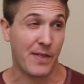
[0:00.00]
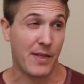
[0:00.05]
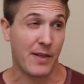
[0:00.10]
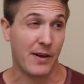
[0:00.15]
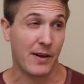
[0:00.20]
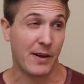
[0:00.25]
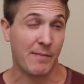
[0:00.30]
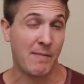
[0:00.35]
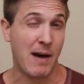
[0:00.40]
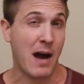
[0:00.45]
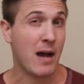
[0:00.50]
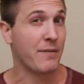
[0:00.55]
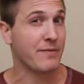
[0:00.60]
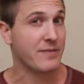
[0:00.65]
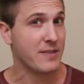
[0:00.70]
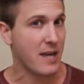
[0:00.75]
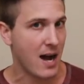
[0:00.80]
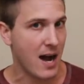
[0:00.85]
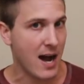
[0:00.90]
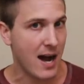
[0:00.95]
the amount
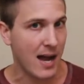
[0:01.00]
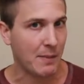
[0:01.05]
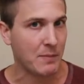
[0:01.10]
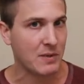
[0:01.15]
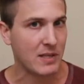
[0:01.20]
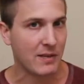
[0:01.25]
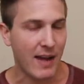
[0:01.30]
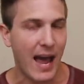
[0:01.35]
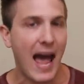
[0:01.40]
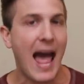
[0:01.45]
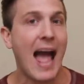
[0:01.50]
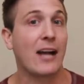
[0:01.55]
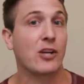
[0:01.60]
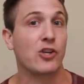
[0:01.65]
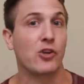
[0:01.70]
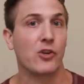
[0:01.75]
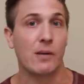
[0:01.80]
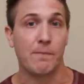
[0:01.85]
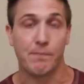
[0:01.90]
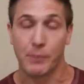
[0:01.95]
of times I've
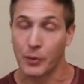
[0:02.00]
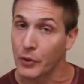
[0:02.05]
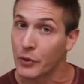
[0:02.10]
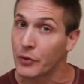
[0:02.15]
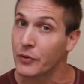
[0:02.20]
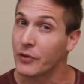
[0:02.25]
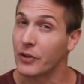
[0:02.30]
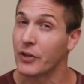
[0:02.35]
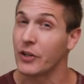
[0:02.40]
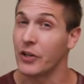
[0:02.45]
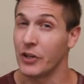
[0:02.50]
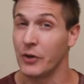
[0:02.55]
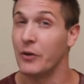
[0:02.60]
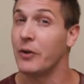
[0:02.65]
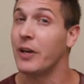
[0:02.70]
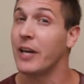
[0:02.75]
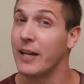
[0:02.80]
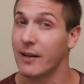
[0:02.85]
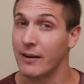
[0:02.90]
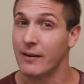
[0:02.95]
actually pulled the
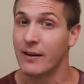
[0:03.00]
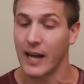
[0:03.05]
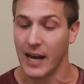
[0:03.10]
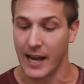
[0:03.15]
unit,